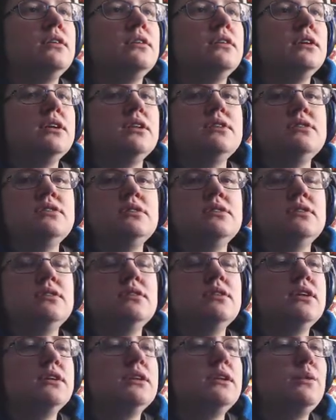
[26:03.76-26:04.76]
Because
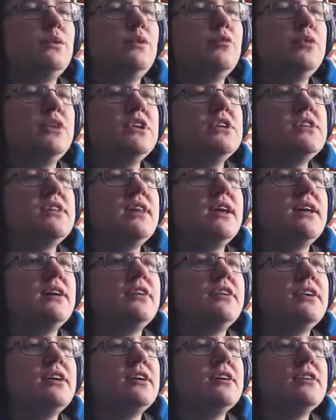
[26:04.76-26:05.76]
luckily we've been to that
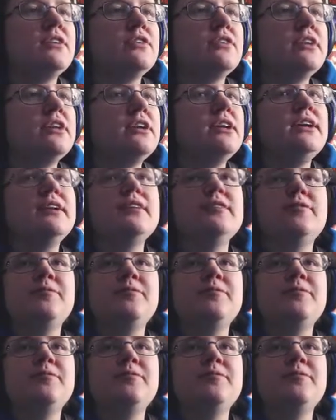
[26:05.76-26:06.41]
area already.